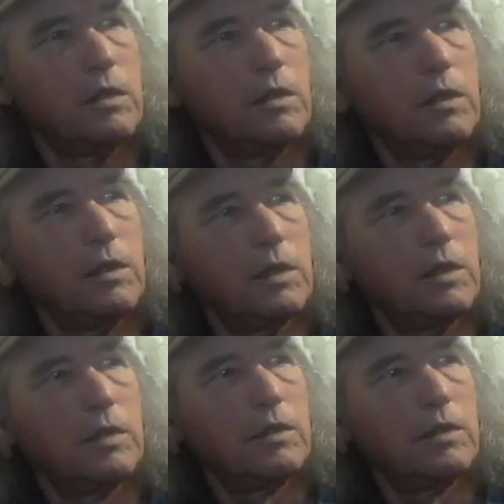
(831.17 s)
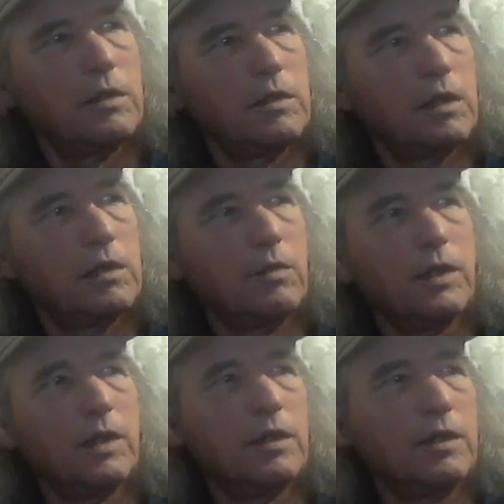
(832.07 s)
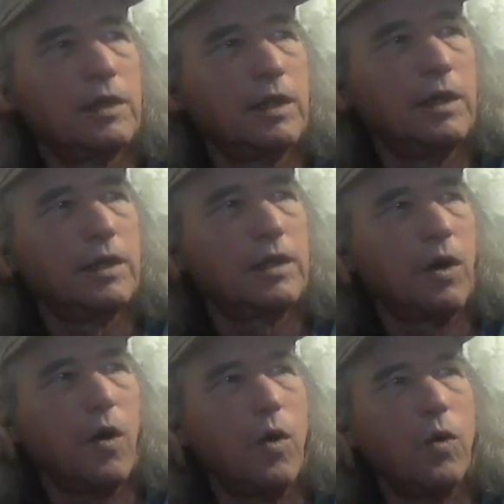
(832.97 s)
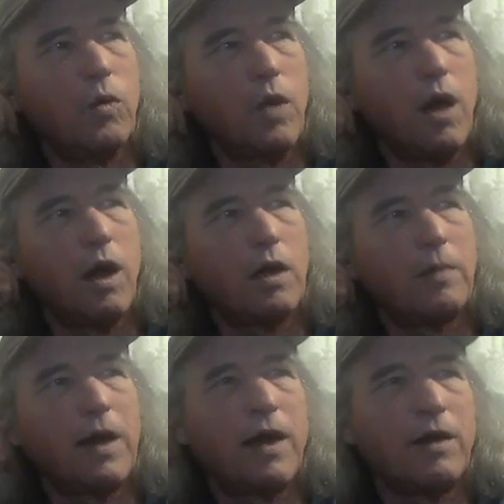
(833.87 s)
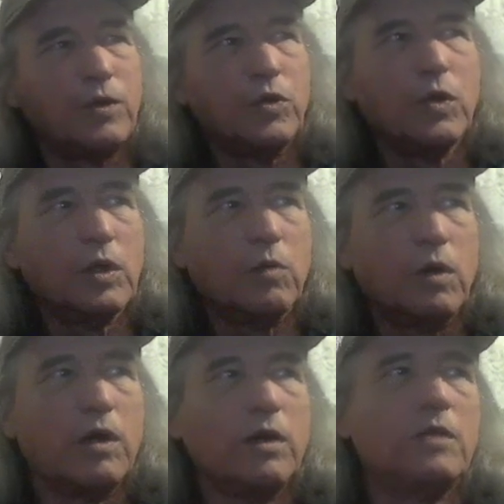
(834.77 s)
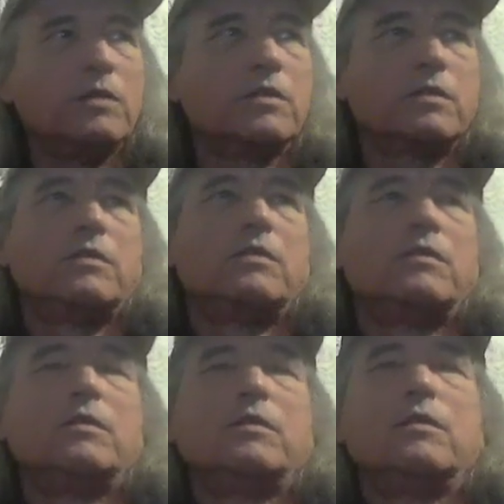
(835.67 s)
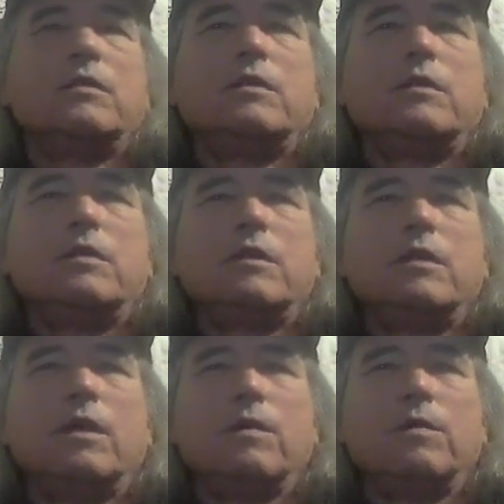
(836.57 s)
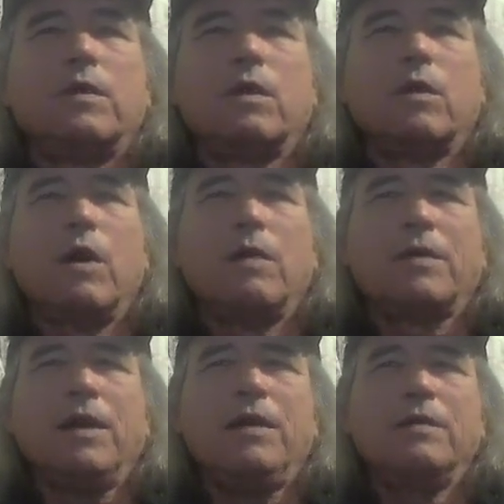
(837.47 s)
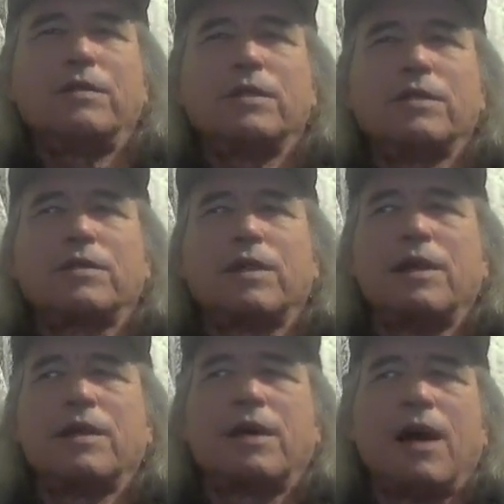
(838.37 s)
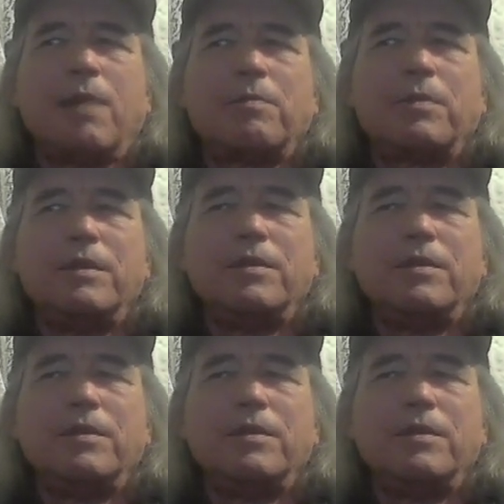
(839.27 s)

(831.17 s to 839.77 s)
And I really didn't think a whole lot about who it was, I kind of copied